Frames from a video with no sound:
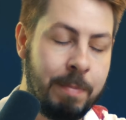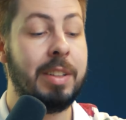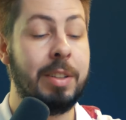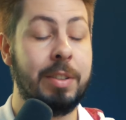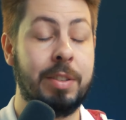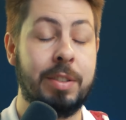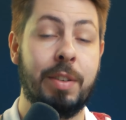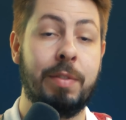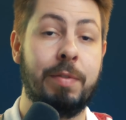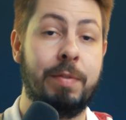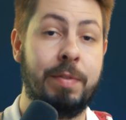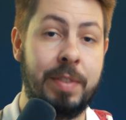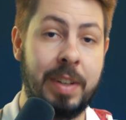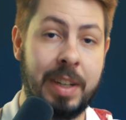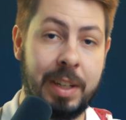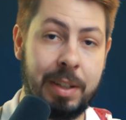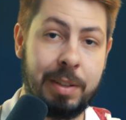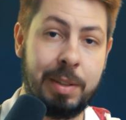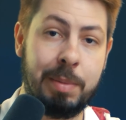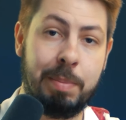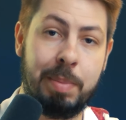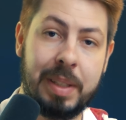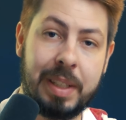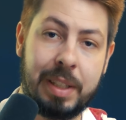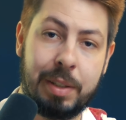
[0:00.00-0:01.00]
There's a
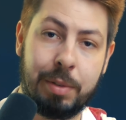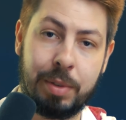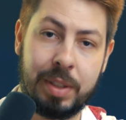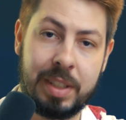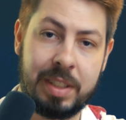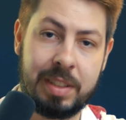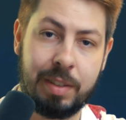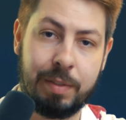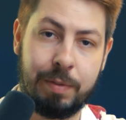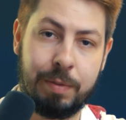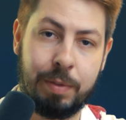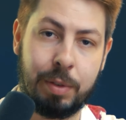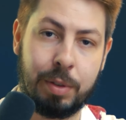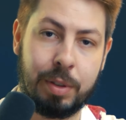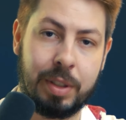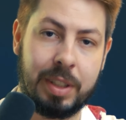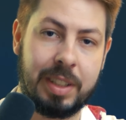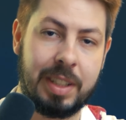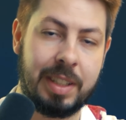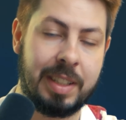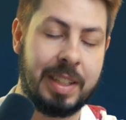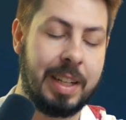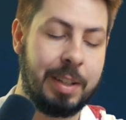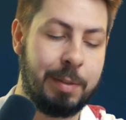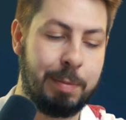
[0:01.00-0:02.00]
very big reason for
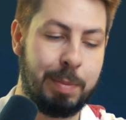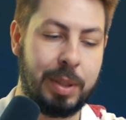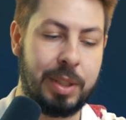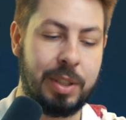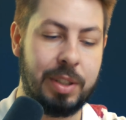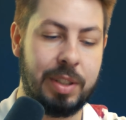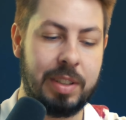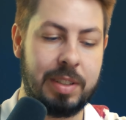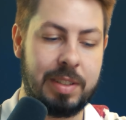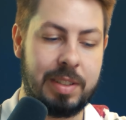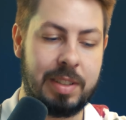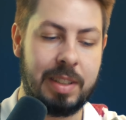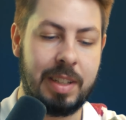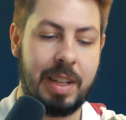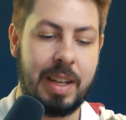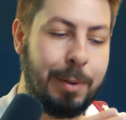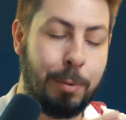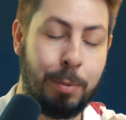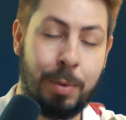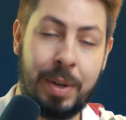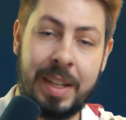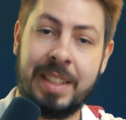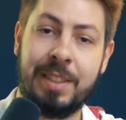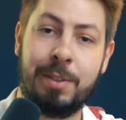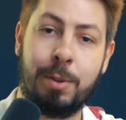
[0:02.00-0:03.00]
it, and that's because
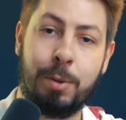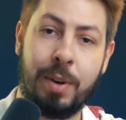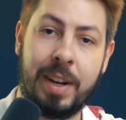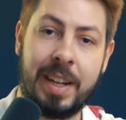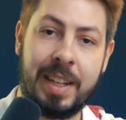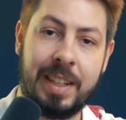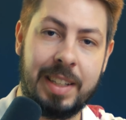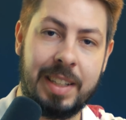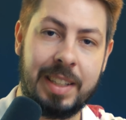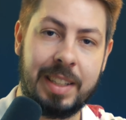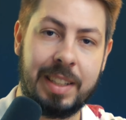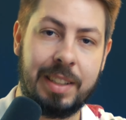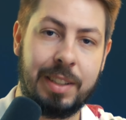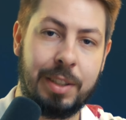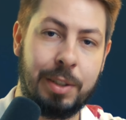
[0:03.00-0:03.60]
when trading,